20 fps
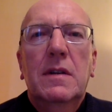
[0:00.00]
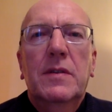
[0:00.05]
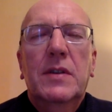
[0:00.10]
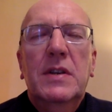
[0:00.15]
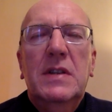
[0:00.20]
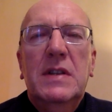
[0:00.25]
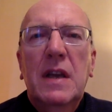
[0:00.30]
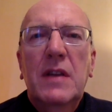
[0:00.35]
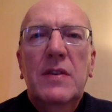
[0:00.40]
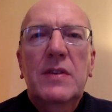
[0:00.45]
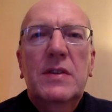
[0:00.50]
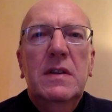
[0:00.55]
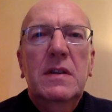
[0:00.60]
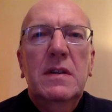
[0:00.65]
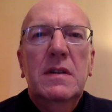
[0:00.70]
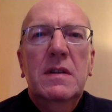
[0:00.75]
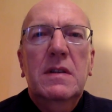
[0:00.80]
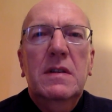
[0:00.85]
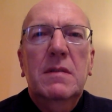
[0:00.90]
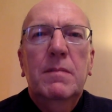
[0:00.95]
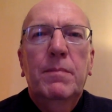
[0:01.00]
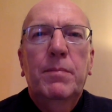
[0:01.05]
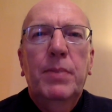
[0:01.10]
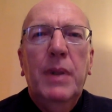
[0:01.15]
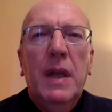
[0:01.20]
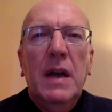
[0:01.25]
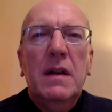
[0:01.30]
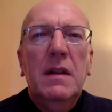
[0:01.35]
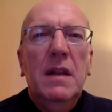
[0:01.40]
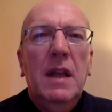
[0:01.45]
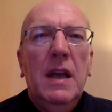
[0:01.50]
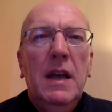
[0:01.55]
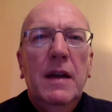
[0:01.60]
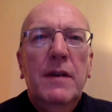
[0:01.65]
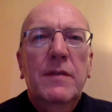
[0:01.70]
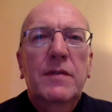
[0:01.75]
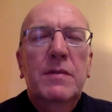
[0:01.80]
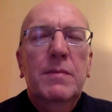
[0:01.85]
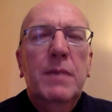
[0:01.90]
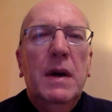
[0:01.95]
the sentence, black
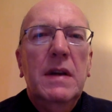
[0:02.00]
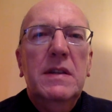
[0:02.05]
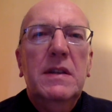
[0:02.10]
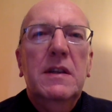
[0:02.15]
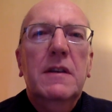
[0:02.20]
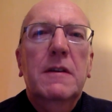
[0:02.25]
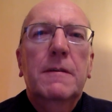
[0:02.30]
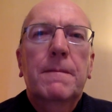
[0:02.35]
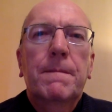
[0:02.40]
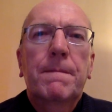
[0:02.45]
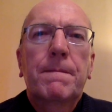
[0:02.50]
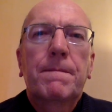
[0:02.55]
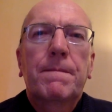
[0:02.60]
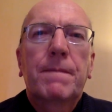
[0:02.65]
lives matter.